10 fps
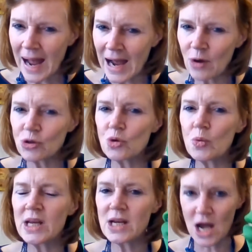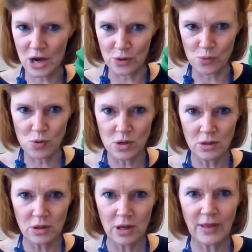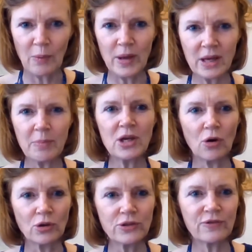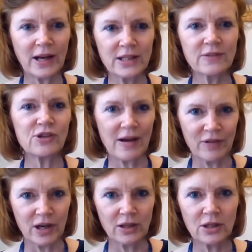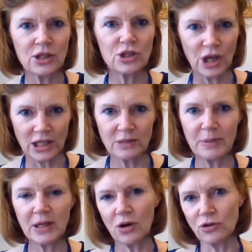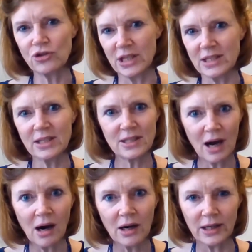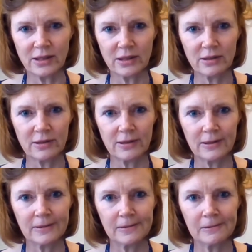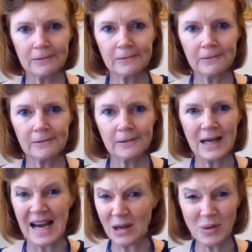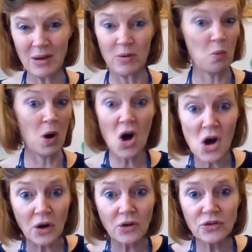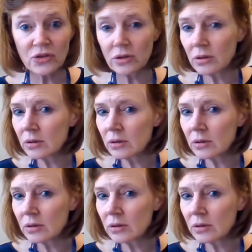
How do we know that we can be God's friends forever just because Jesus died? How do we know it worked?